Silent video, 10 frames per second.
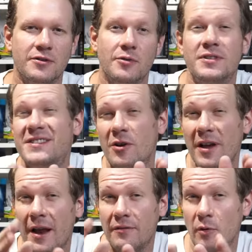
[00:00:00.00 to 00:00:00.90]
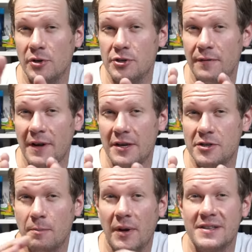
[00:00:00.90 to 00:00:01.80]
So it's still kind of a
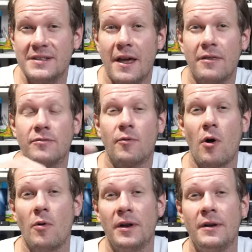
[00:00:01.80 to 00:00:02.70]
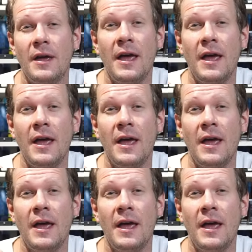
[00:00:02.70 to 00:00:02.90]
rejuvenation, but it's not throwing